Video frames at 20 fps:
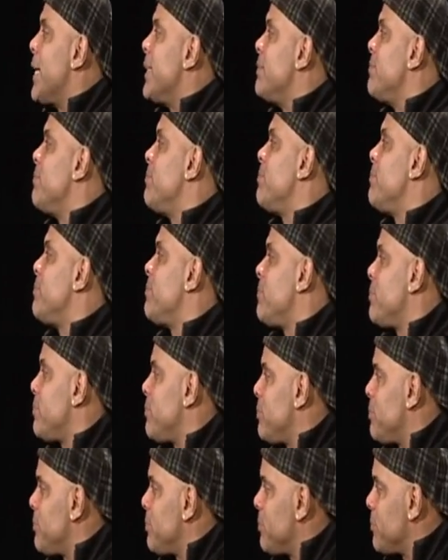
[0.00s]
If you didn't get
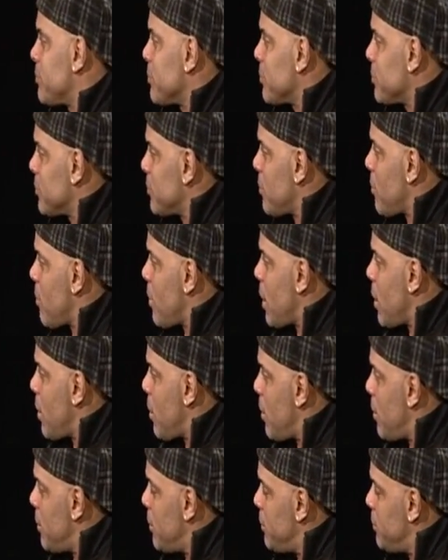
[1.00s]
up there
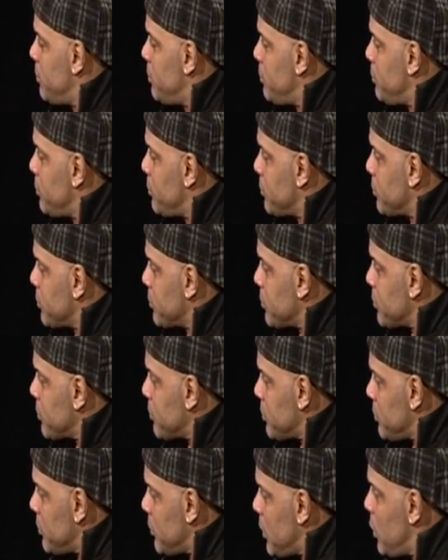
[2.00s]
and prove
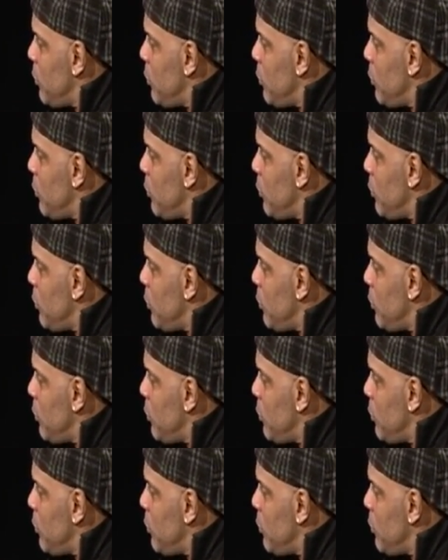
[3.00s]
yourself.